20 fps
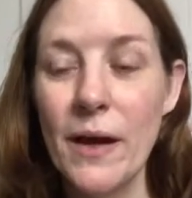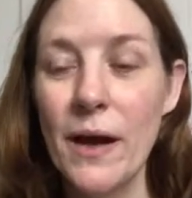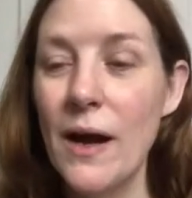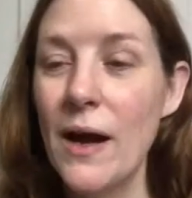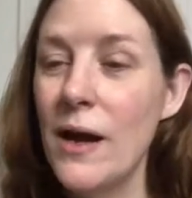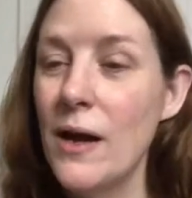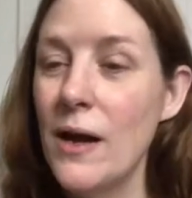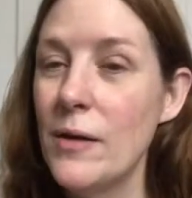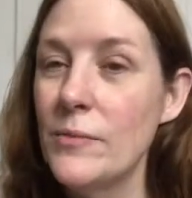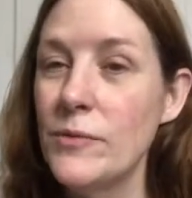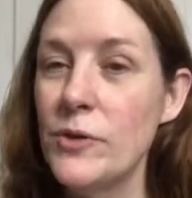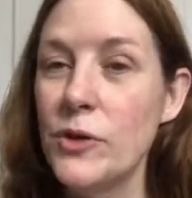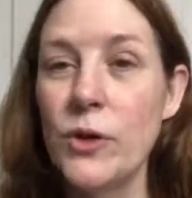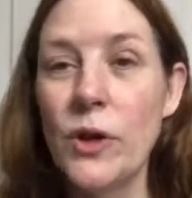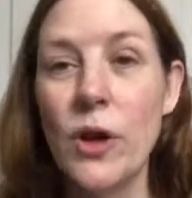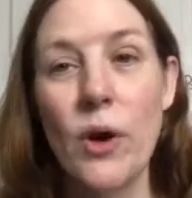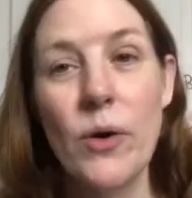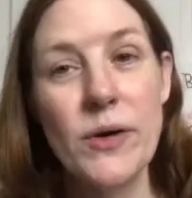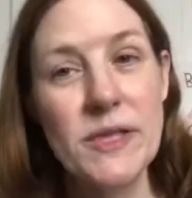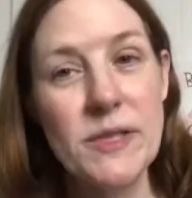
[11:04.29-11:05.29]
you
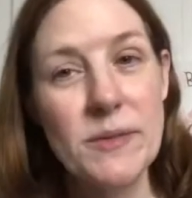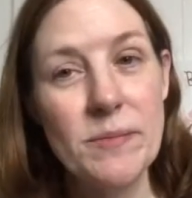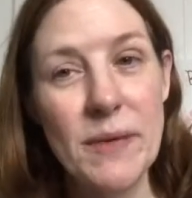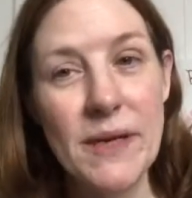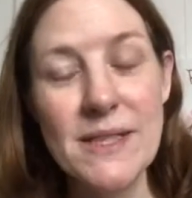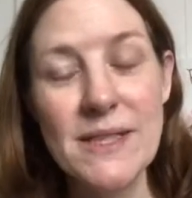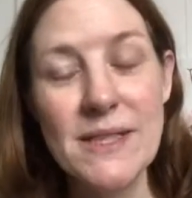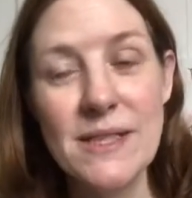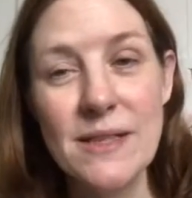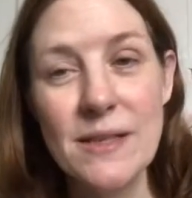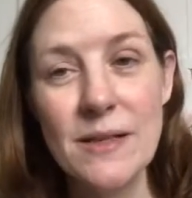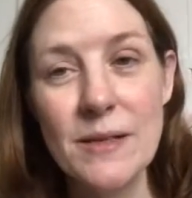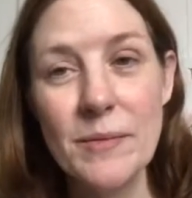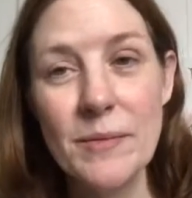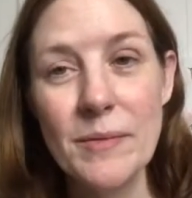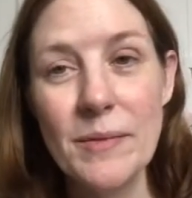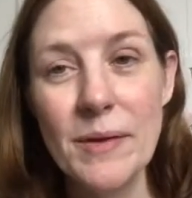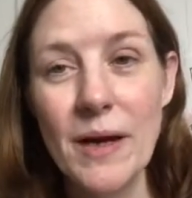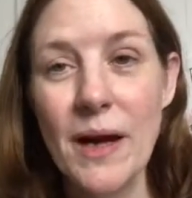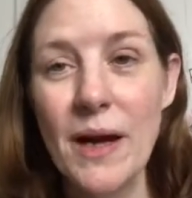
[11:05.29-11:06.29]
can always mix
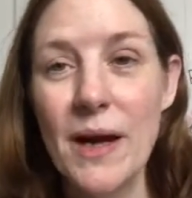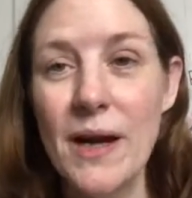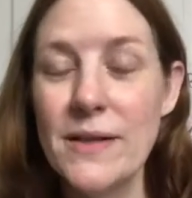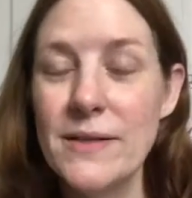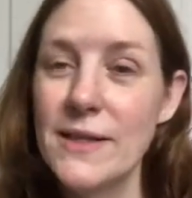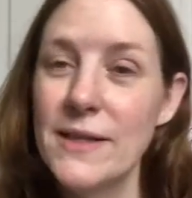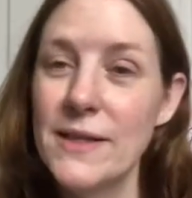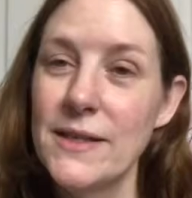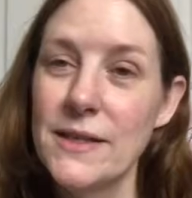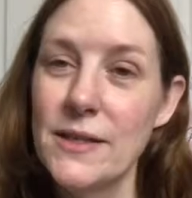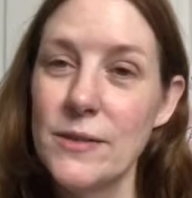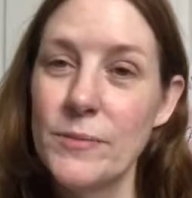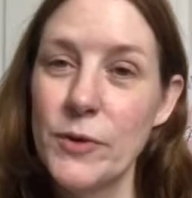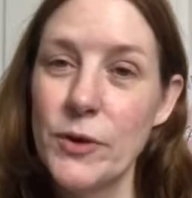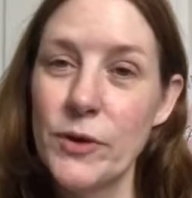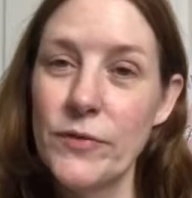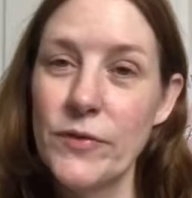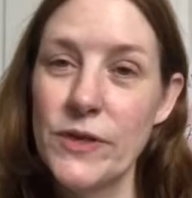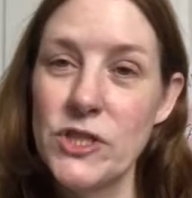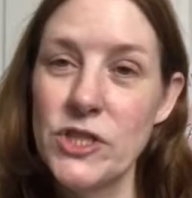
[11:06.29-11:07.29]
them to get the
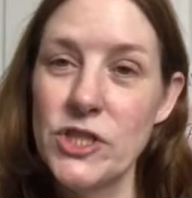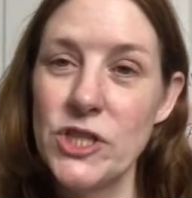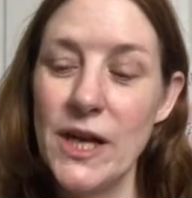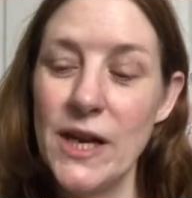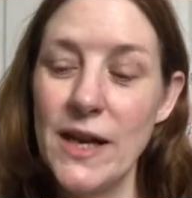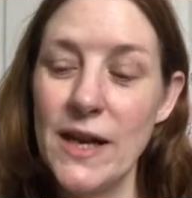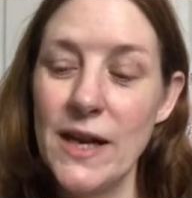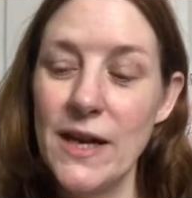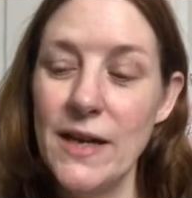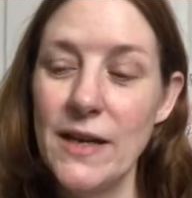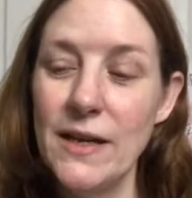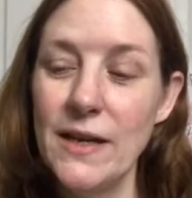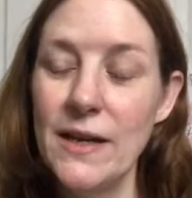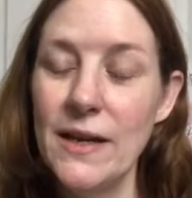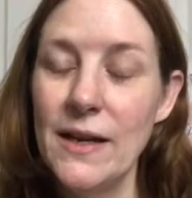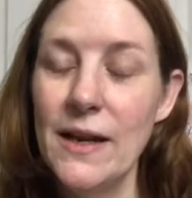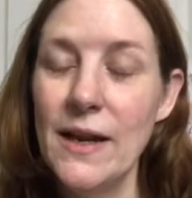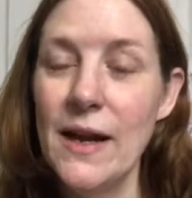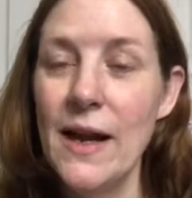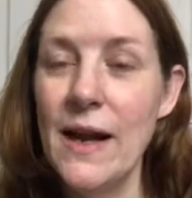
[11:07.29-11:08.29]
perfect shade.
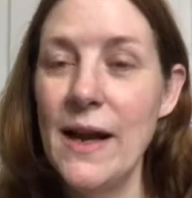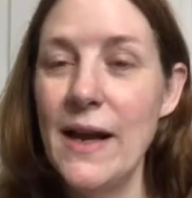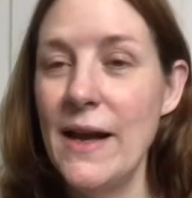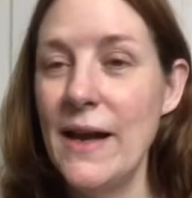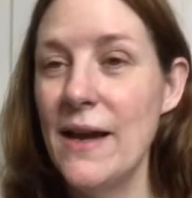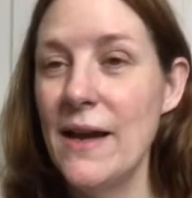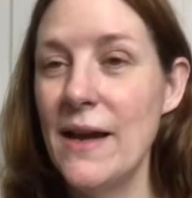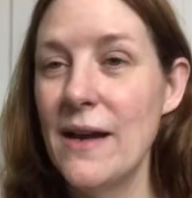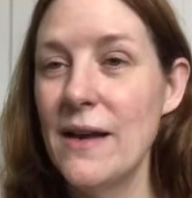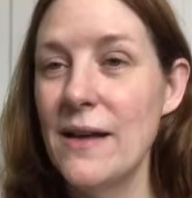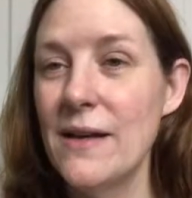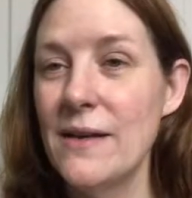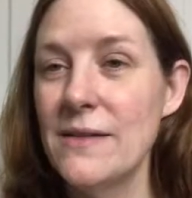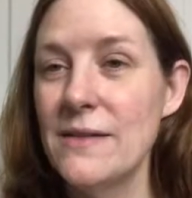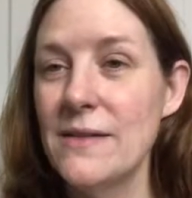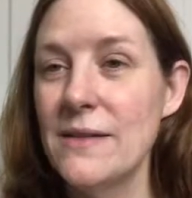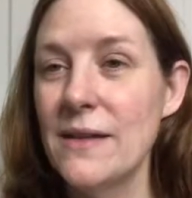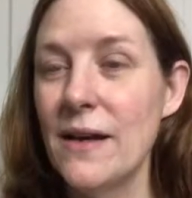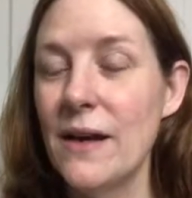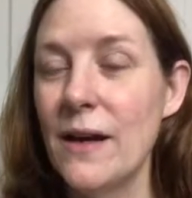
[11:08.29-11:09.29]

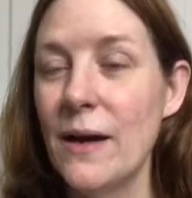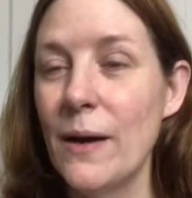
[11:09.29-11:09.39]
And